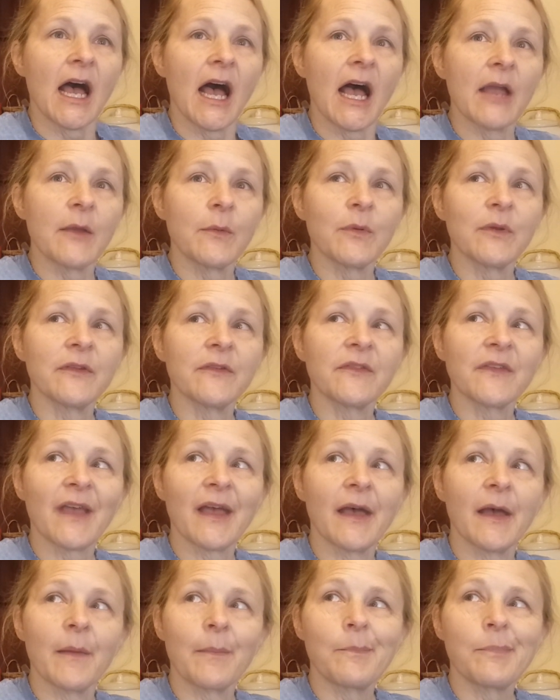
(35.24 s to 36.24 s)
I was
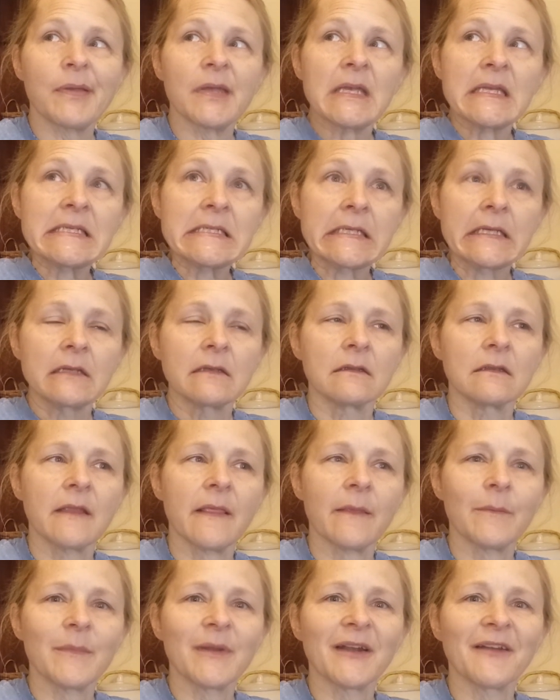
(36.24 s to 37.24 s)
up
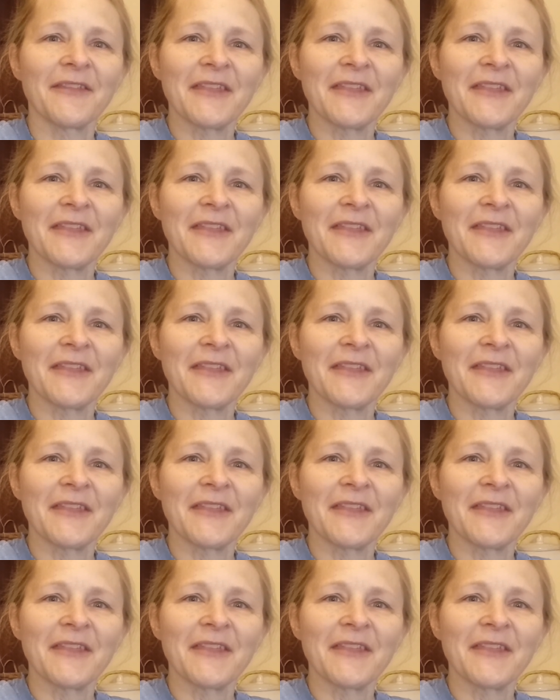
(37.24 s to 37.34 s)
in the middle